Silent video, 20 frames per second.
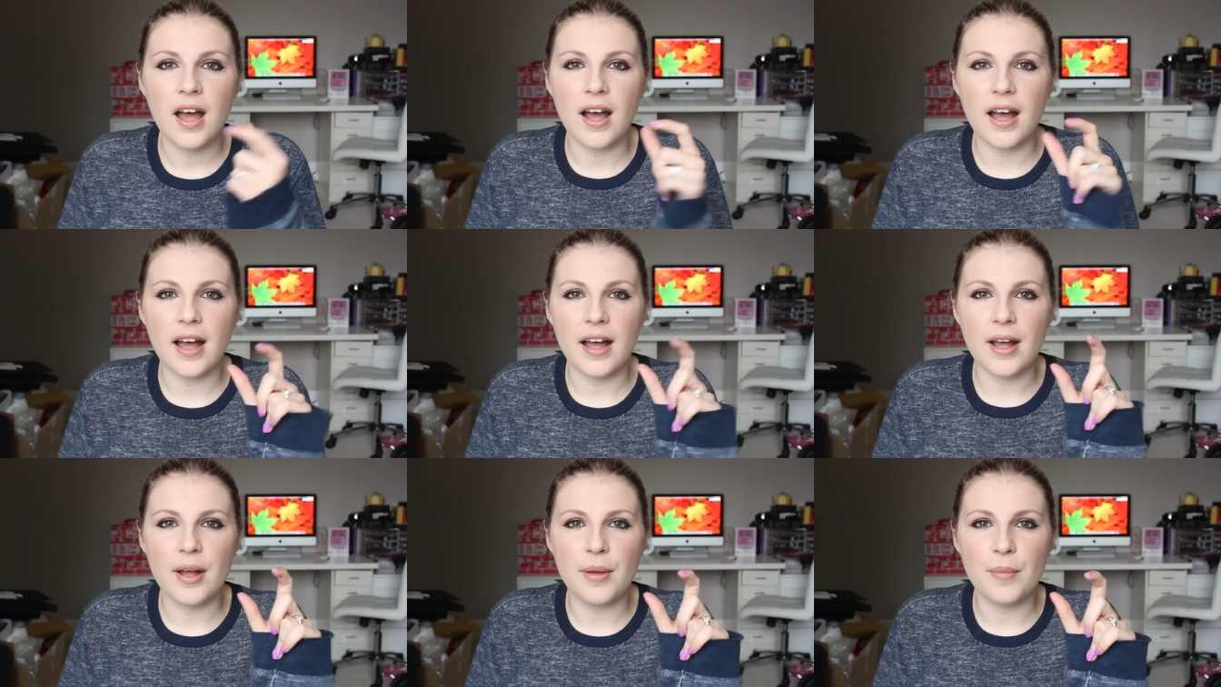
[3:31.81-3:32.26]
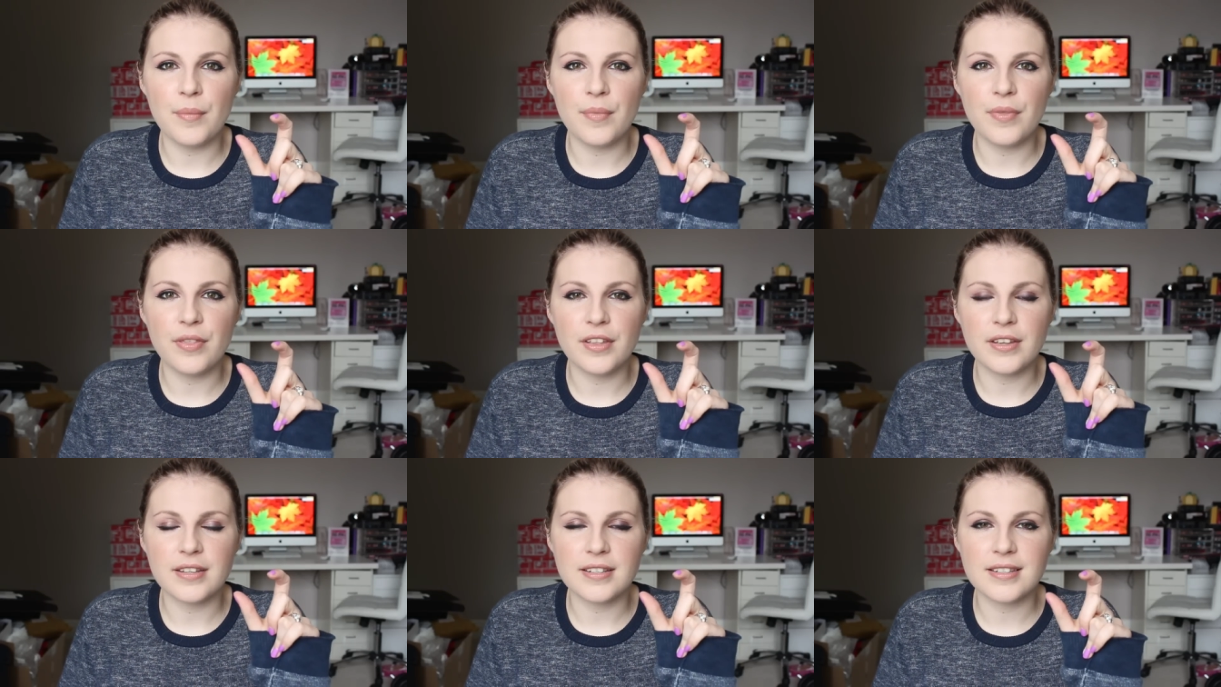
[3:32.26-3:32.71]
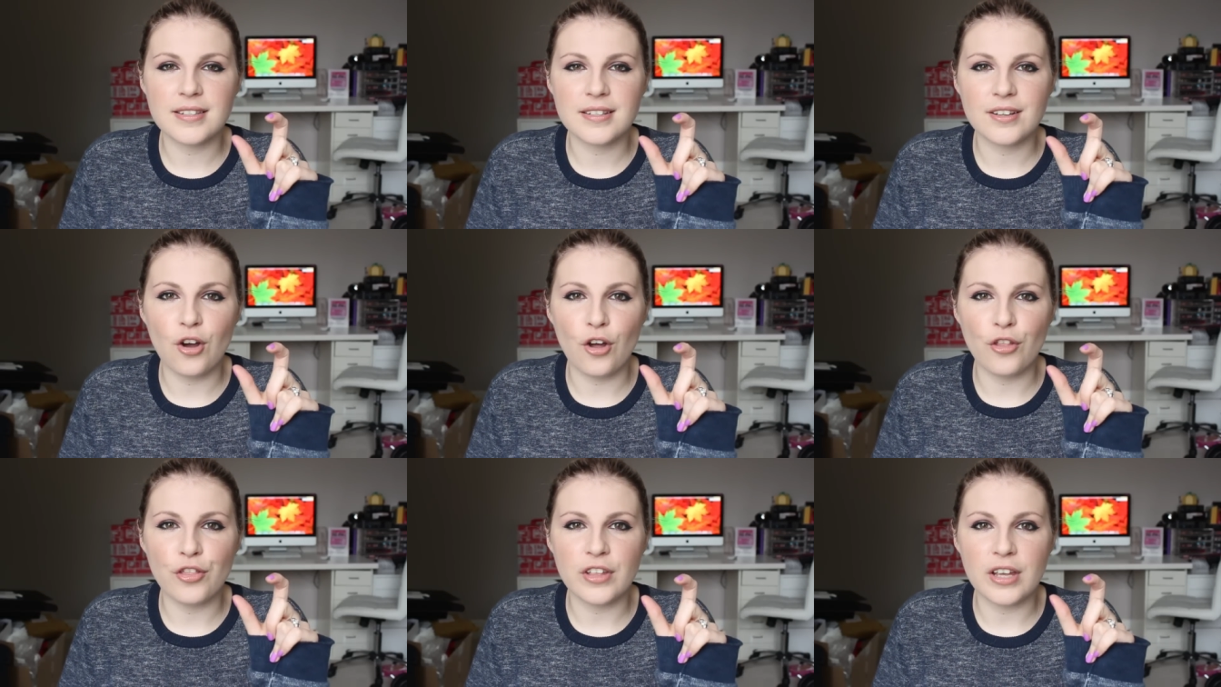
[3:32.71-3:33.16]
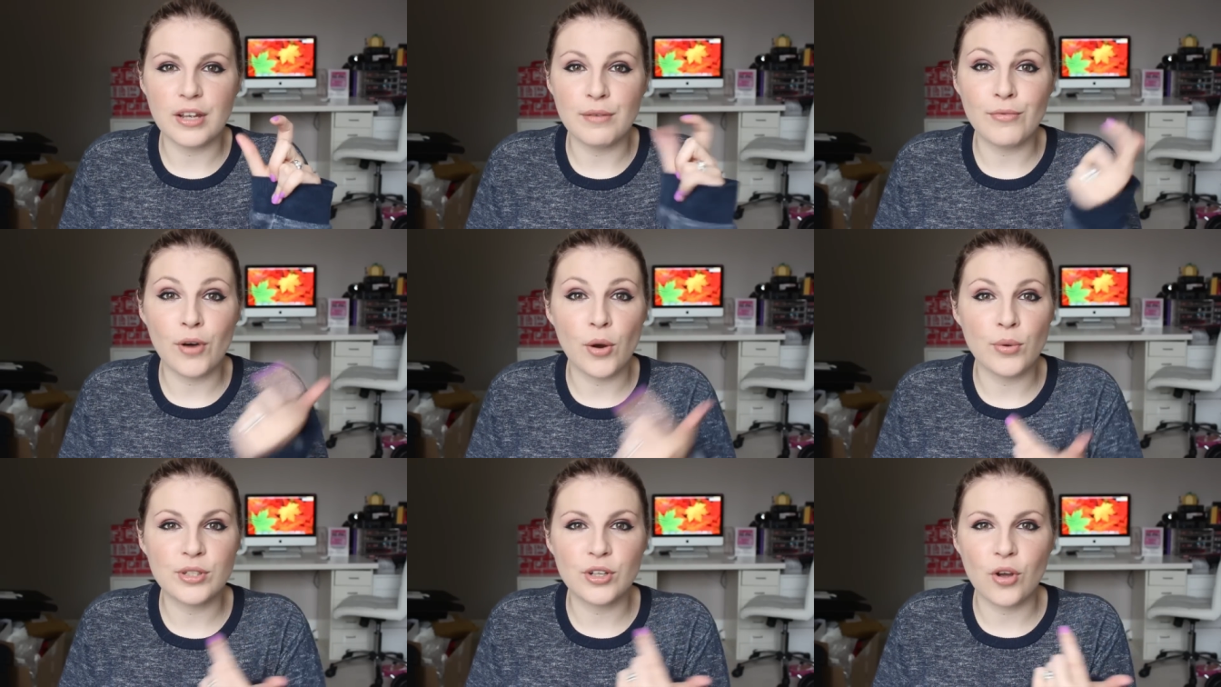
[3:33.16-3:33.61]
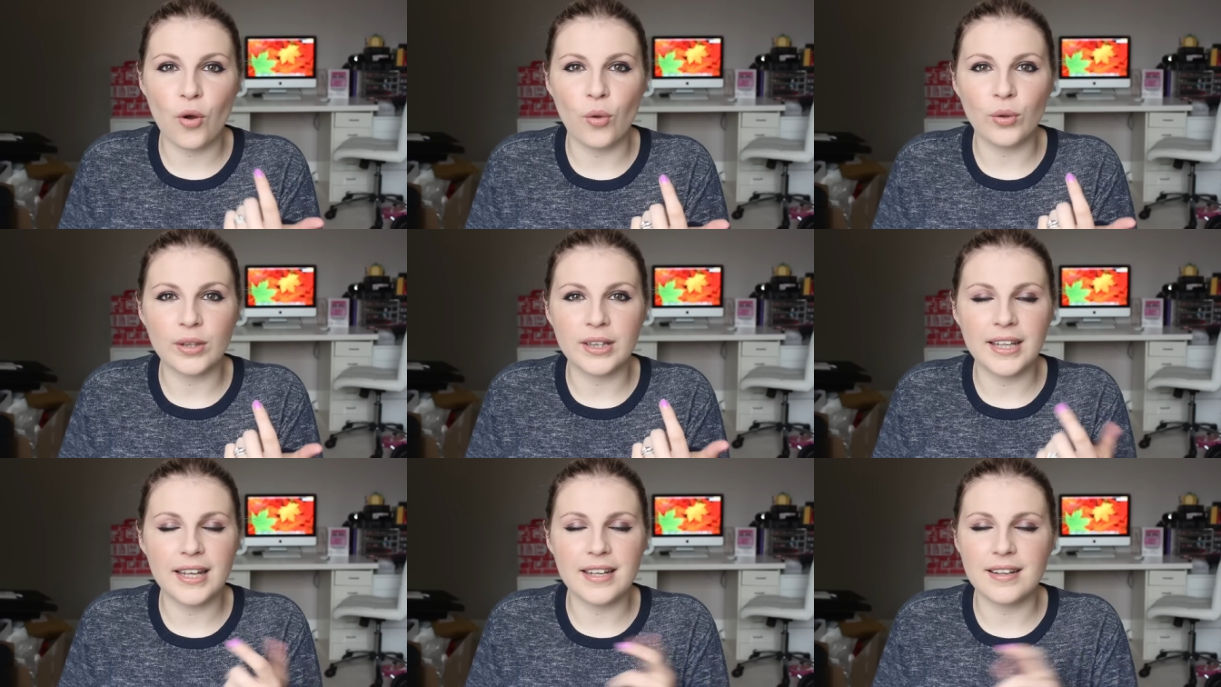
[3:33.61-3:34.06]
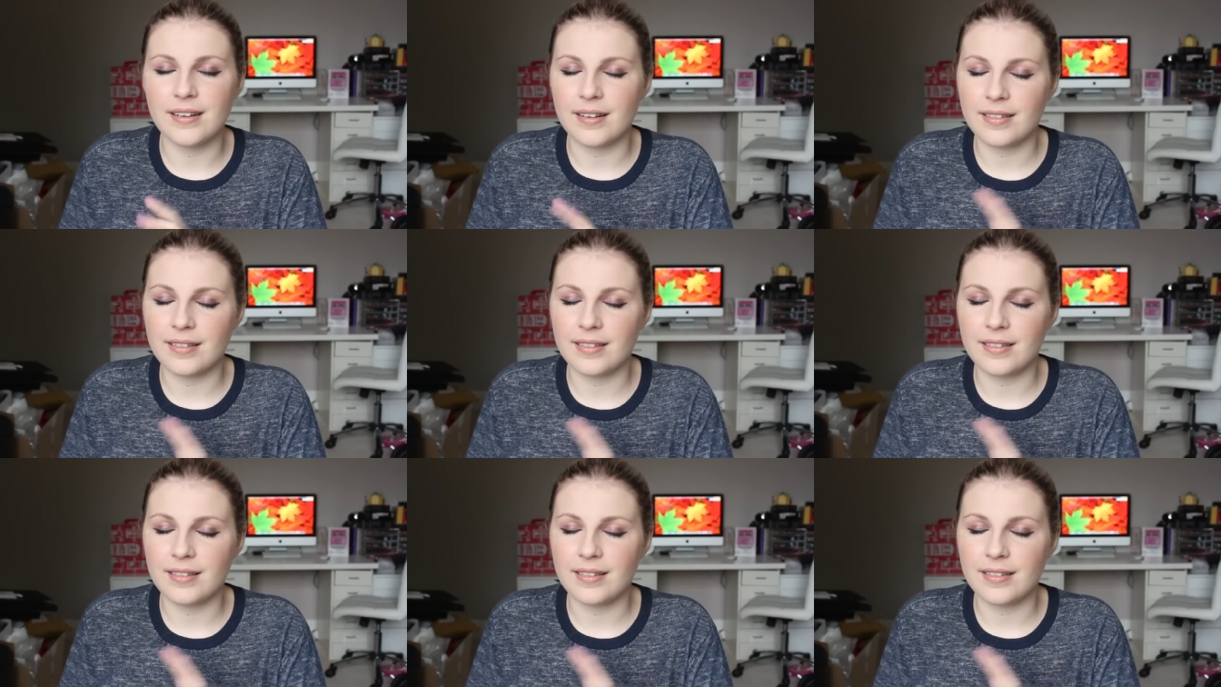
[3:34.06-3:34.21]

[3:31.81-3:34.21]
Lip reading: that's got the rose gold lid,